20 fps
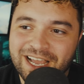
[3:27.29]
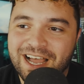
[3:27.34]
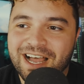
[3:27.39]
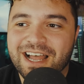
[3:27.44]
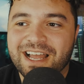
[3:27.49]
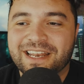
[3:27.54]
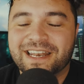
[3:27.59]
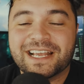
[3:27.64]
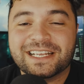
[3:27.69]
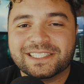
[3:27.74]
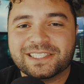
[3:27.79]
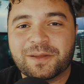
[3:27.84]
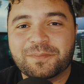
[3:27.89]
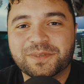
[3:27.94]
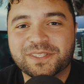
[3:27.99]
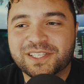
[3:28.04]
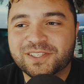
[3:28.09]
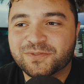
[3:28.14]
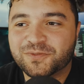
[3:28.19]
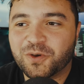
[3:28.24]
Uh, next up
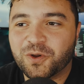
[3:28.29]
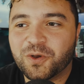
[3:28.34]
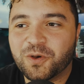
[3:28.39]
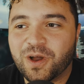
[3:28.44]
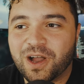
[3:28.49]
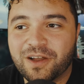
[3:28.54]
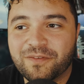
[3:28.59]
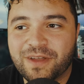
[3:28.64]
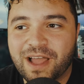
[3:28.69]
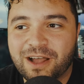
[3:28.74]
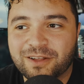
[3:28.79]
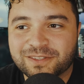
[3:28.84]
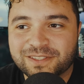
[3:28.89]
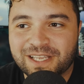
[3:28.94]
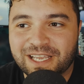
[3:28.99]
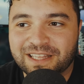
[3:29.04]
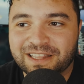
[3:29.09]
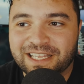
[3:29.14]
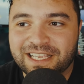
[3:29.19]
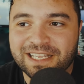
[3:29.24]
is this photo of
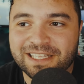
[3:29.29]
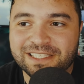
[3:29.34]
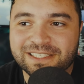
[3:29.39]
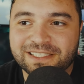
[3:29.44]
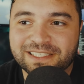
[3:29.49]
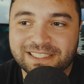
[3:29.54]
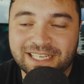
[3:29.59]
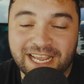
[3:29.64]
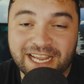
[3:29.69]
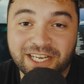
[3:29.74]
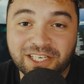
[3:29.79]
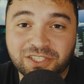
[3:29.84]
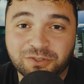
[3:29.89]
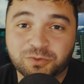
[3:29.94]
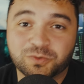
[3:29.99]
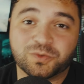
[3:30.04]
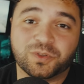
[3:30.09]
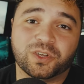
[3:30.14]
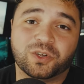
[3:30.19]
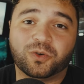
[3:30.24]
Outside Land's stage. It
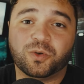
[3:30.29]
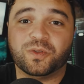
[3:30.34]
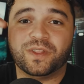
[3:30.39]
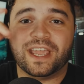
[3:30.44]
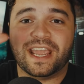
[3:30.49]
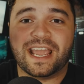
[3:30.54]
was really cool. They